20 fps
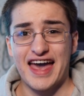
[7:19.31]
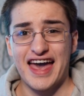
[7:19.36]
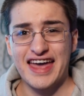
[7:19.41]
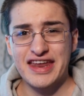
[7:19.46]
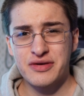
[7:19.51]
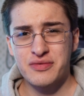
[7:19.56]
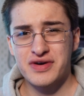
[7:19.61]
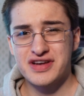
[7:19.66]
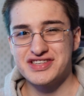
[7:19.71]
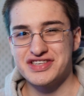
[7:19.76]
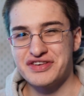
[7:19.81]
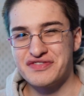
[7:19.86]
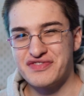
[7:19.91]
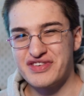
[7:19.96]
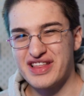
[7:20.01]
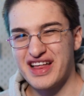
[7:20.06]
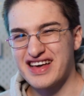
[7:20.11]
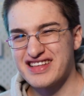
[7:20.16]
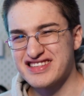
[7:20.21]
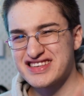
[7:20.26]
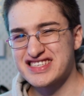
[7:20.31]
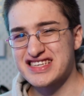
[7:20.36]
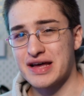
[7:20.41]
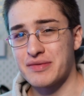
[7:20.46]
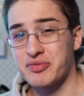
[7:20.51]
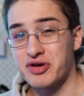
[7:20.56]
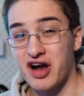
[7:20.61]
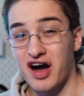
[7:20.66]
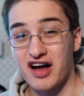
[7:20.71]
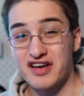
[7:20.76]
Anyways, if you like this
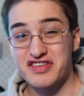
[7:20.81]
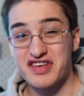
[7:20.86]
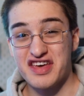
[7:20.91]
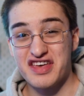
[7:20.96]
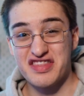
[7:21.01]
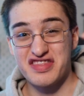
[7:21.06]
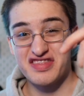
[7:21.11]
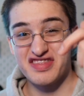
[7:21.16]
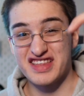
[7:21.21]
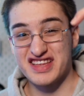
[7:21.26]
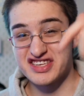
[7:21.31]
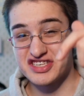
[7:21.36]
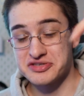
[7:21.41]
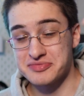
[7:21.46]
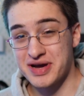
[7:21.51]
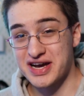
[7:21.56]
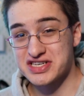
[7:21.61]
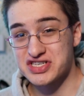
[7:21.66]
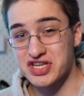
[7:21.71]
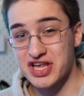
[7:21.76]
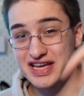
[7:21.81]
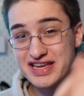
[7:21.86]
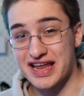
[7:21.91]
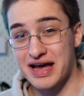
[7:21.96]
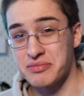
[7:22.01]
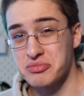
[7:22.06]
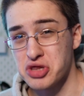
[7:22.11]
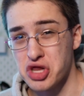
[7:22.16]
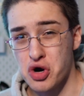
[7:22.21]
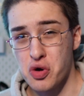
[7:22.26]
type of content, then smash like
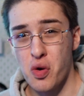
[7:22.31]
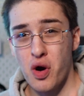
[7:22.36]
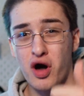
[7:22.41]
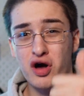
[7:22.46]
down below.